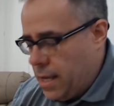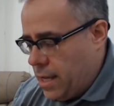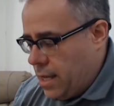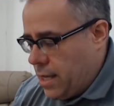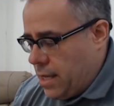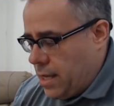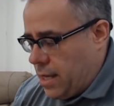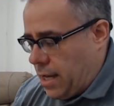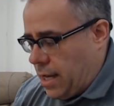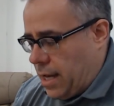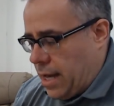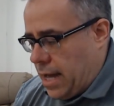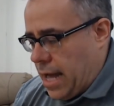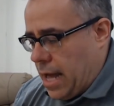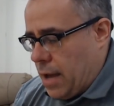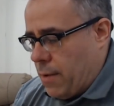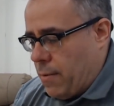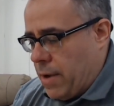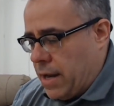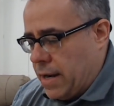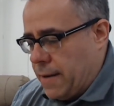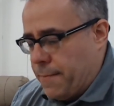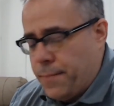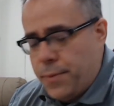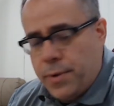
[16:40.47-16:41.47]
I
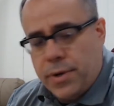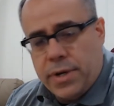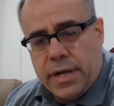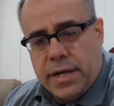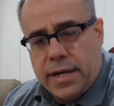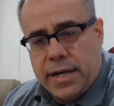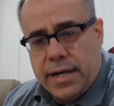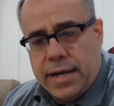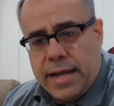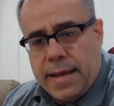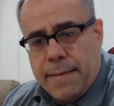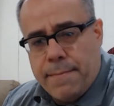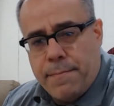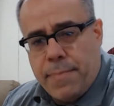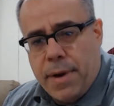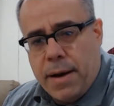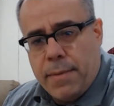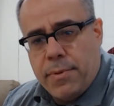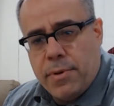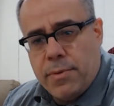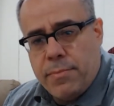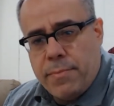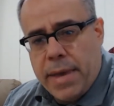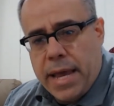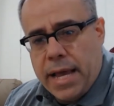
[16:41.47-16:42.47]
want to put it in a
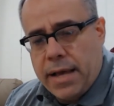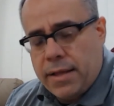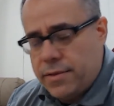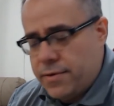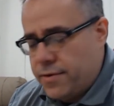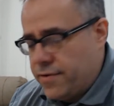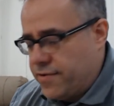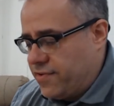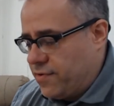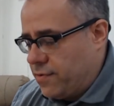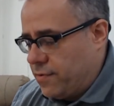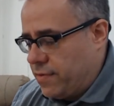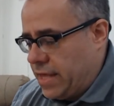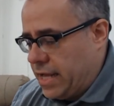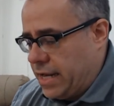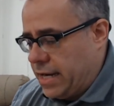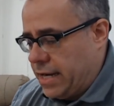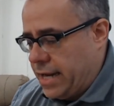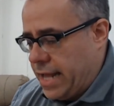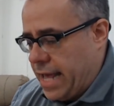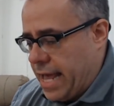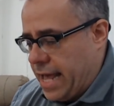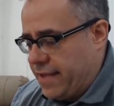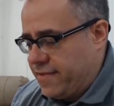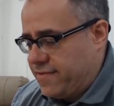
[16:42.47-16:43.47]
bubble mailer so that
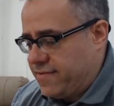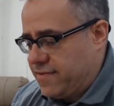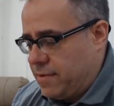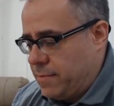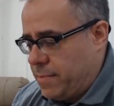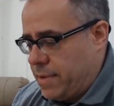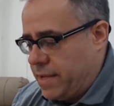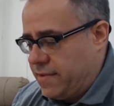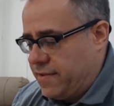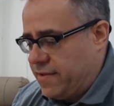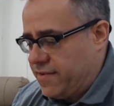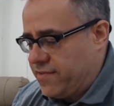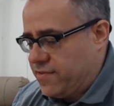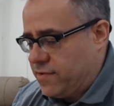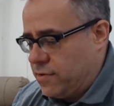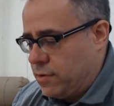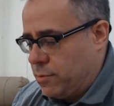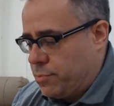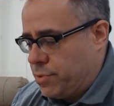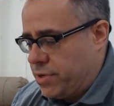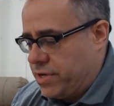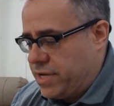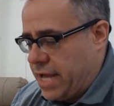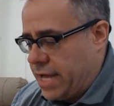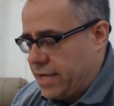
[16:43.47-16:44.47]
it has some additional
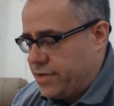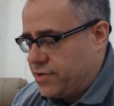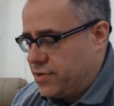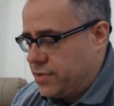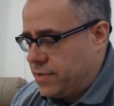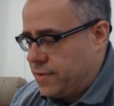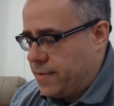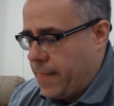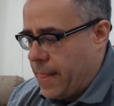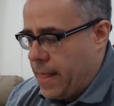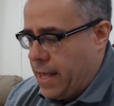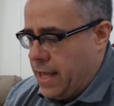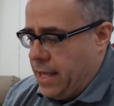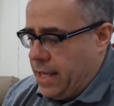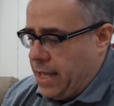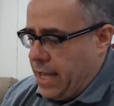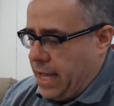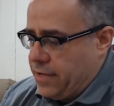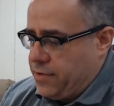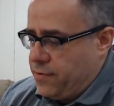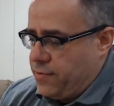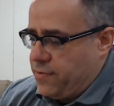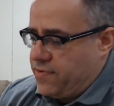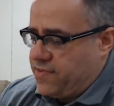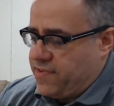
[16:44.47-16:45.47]
protection. I
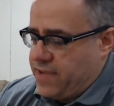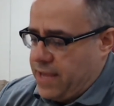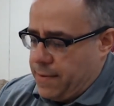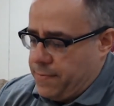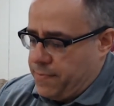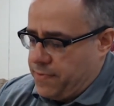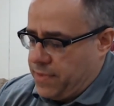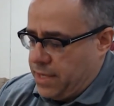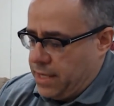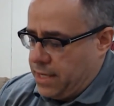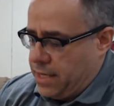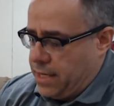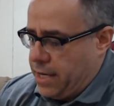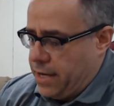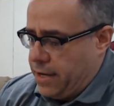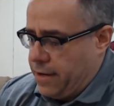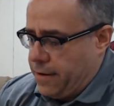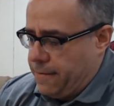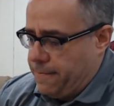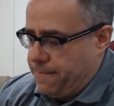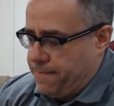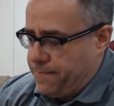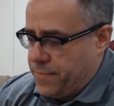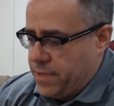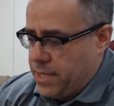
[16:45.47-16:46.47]
do the same thing
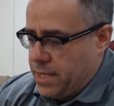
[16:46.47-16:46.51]
here.